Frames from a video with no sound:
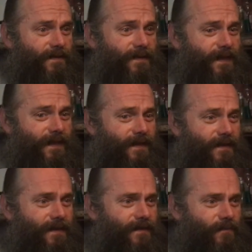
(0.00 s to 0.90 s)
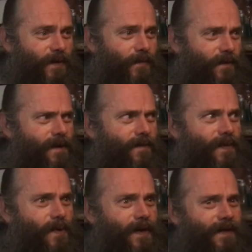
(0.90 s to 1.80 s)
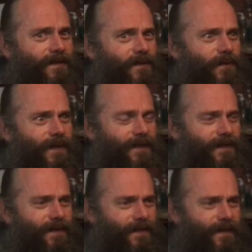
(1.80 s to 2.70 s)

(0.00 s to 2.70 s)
Is that we were all born into it,